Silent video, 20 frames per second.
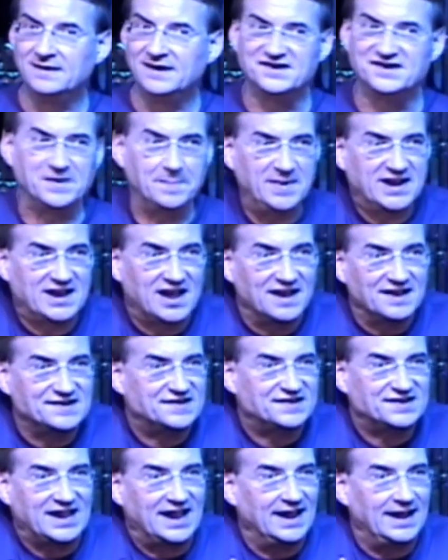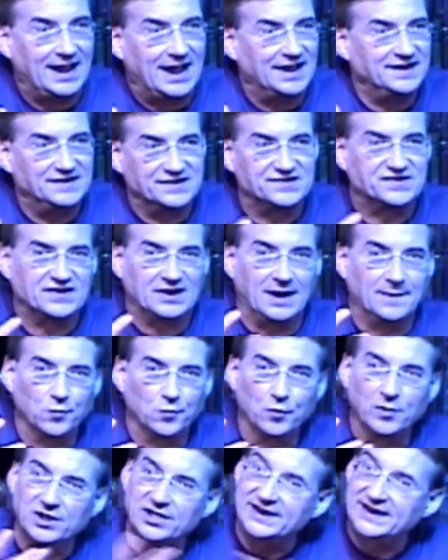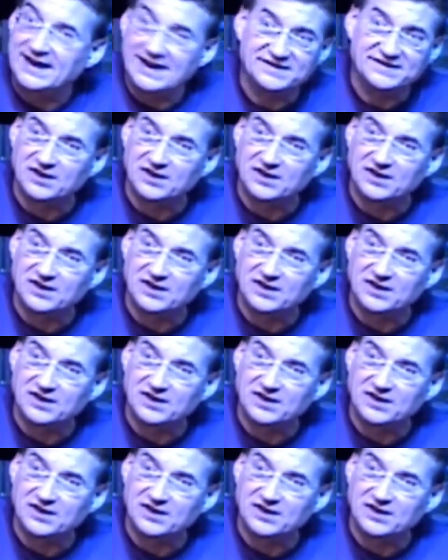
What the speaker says: Is it because I'm really